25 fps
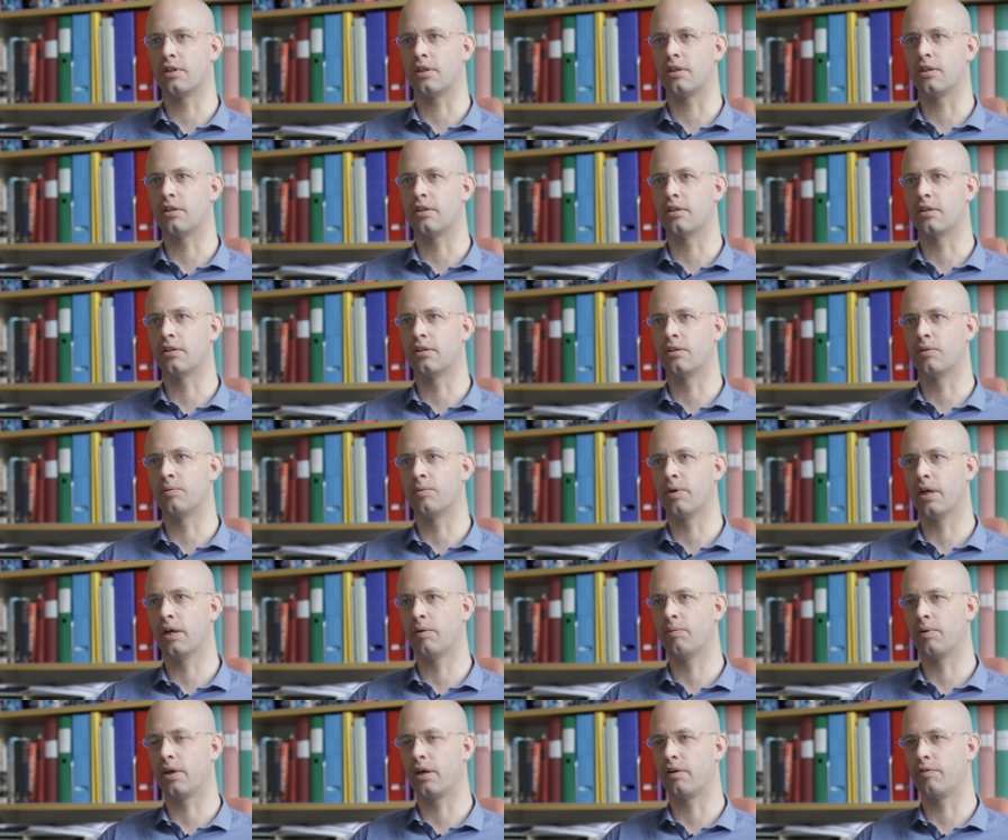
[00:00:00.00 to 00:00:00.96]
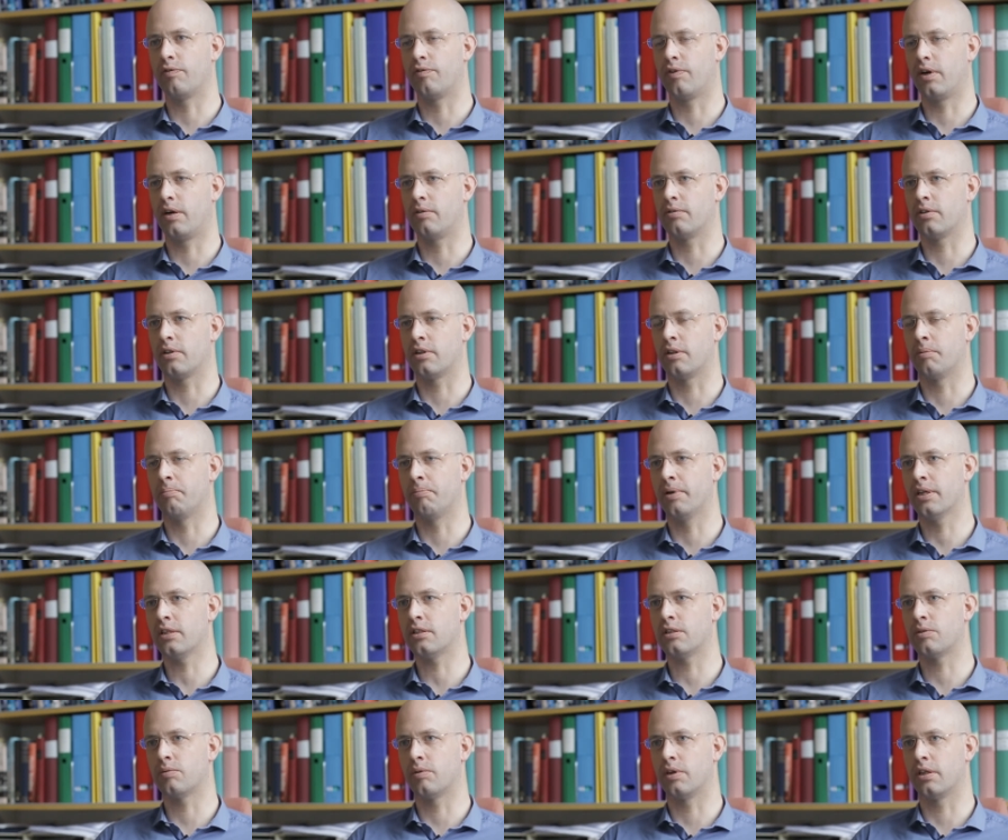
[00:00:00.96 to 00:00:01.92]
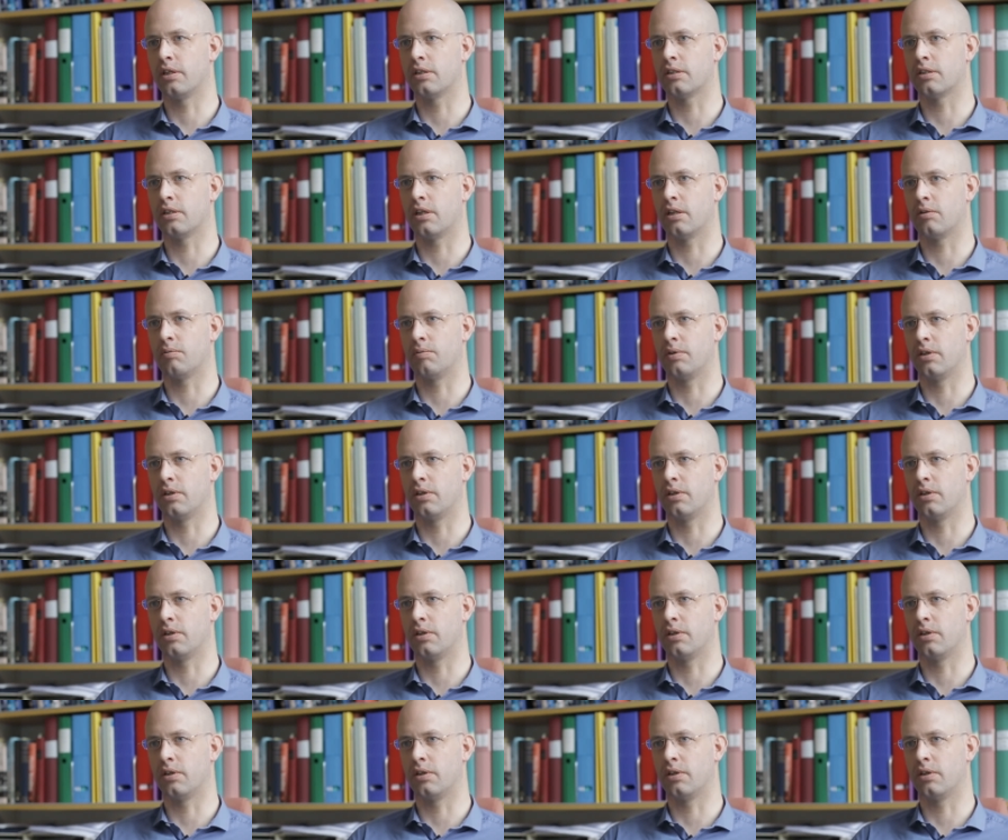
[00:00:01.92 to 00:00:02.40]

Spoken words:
And the way we have found that the best way is that